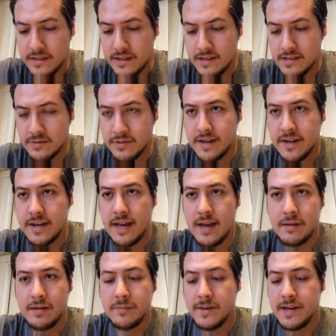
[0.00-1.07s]
still getting
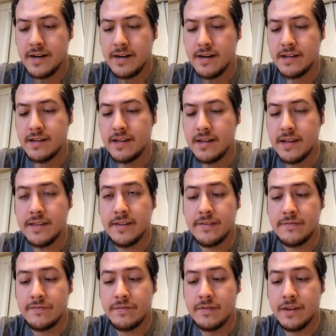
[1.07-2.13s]
acclimated,
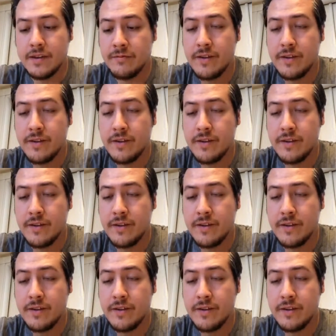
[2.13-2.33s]
and